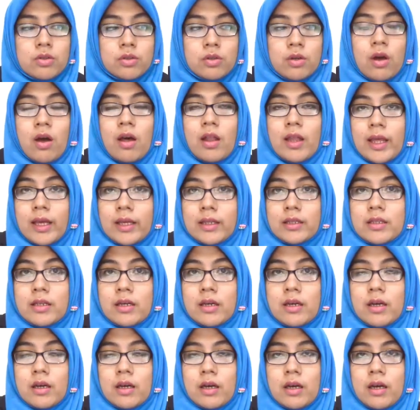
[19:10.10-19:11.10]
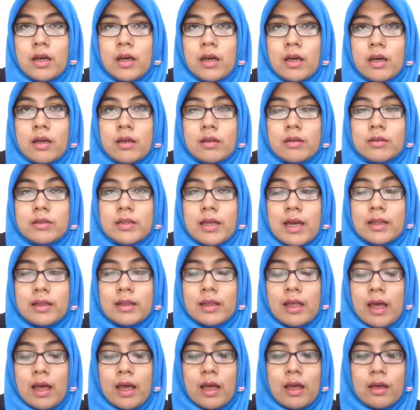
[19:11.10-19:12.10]
collect the
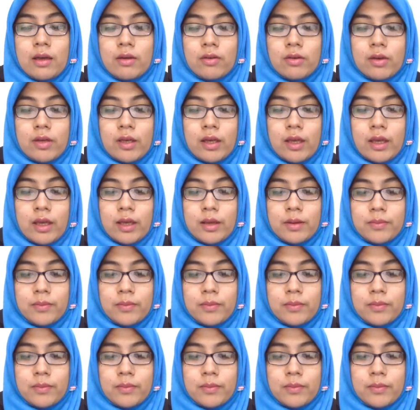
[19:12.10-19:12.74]
data. Okay.